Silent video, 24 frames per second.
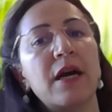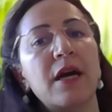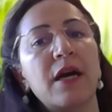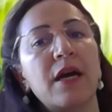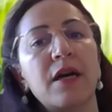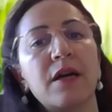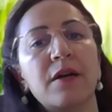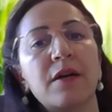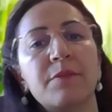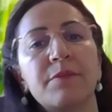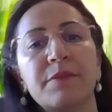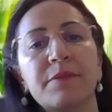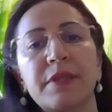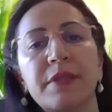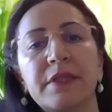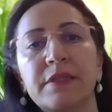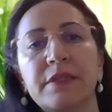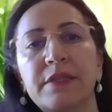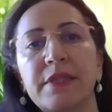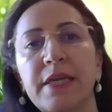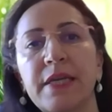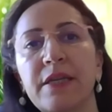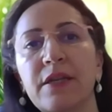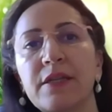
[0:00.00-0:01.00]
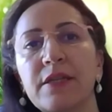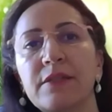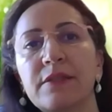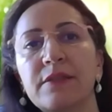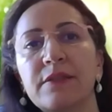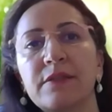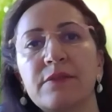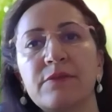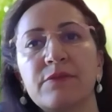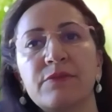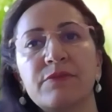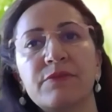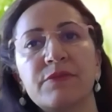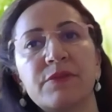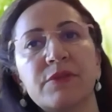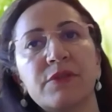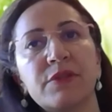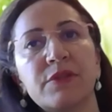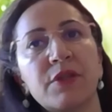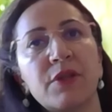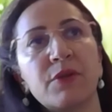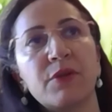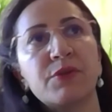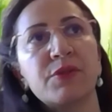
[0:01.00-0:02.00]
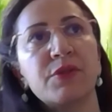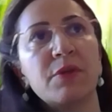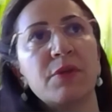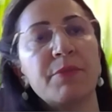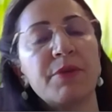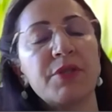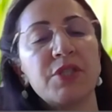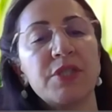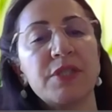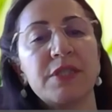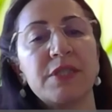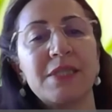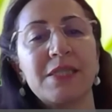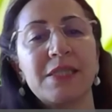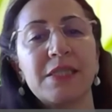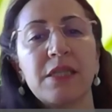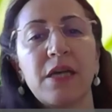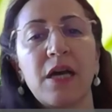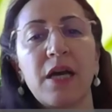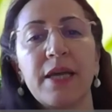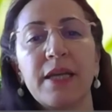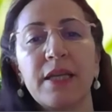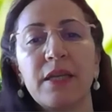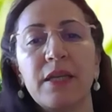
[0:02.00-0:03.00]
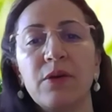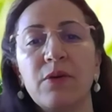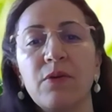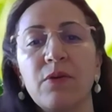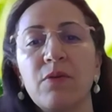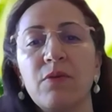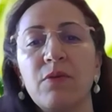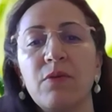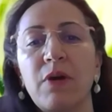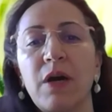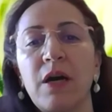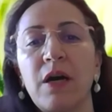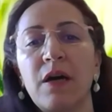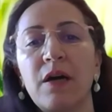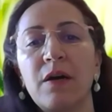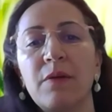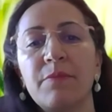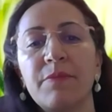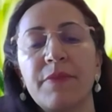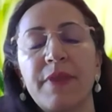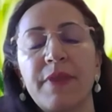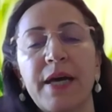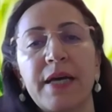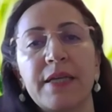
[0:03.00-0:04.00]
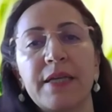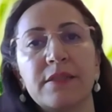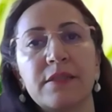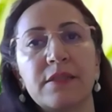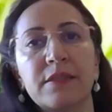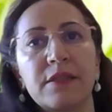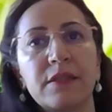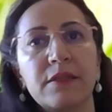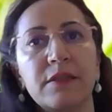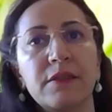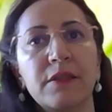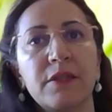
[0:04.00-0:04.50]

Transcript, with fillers: um, the data is, you know, so much in silo um, that,